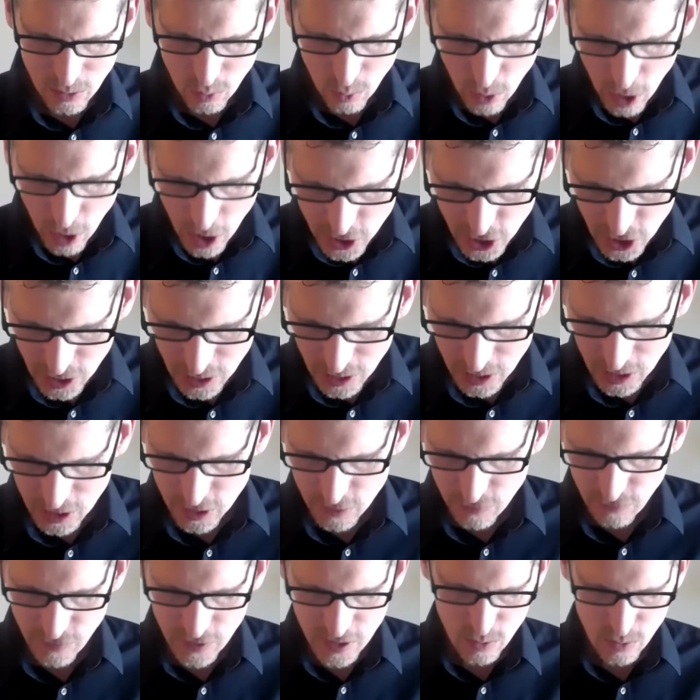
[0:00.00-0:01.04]
washing
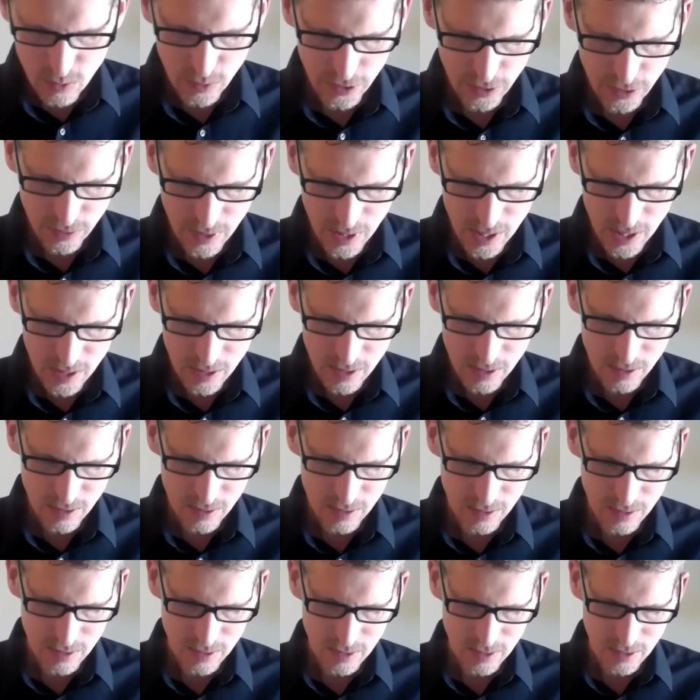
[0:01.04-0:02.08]
his feet with her
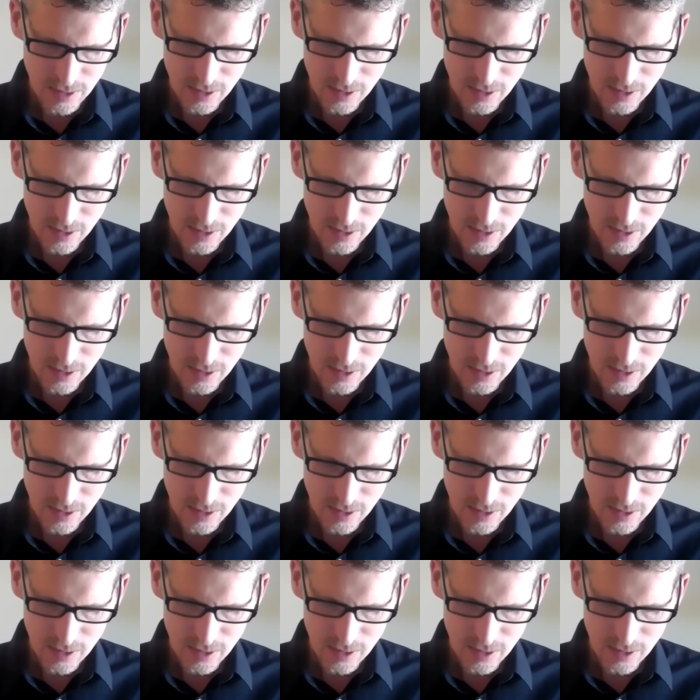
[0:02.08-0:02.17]
hair.